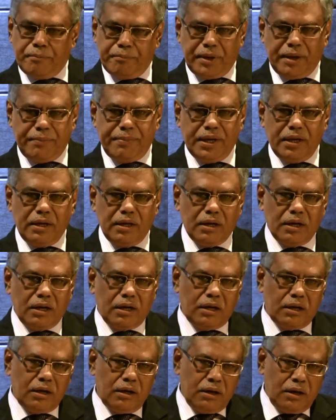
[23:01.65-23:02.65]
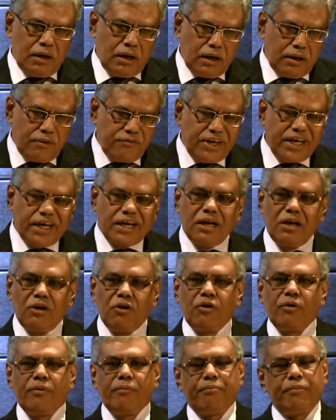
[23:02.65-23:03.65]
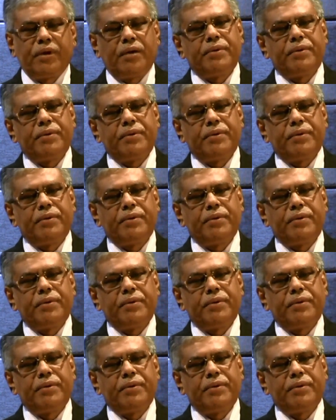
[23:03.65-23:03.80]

maybe a vehicle loan,